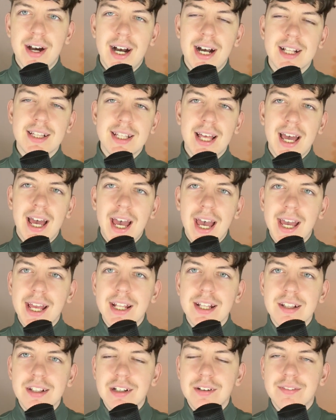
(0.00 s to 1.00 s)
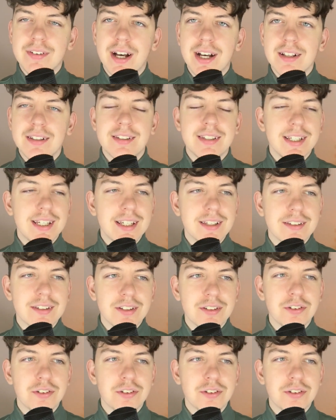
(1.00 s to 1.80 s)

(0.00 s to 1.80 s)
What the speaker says: at the end of that season,